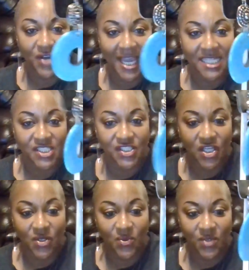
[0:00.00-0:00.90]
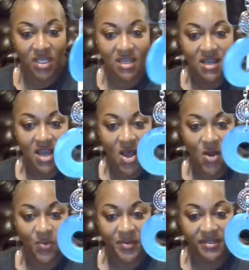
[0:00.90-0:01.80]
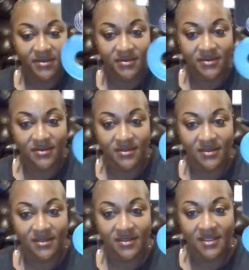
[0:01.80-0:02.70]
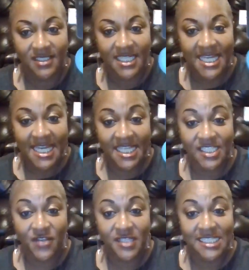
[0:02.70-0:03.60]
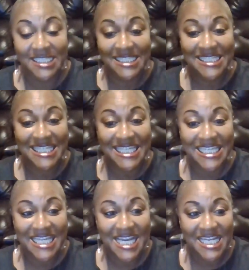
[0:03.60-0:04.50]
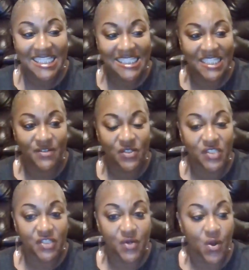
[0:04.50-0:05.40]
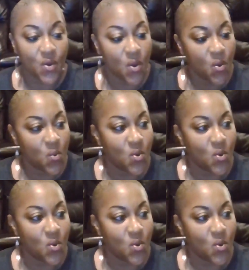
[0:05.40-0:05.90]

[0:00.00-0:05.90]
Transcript: cracked stone open. And so this is E001.